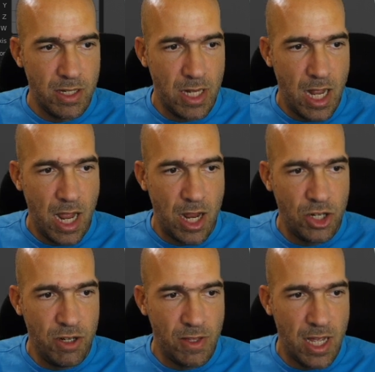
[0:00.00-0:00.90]
areas,
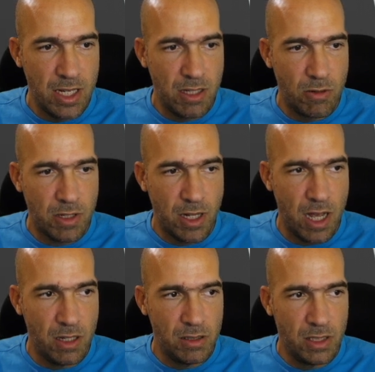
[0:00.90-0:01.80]
and Shift S to
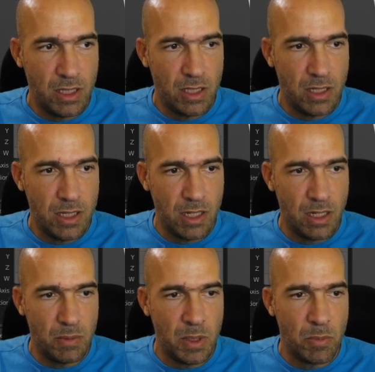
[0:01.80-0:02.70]
scale this a
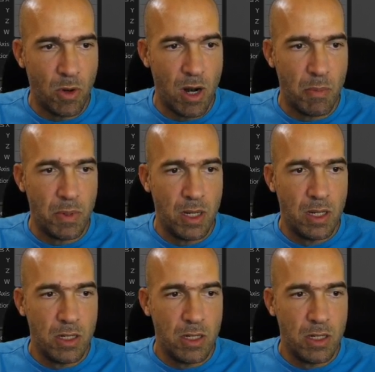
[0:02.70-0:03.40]
little bit more up.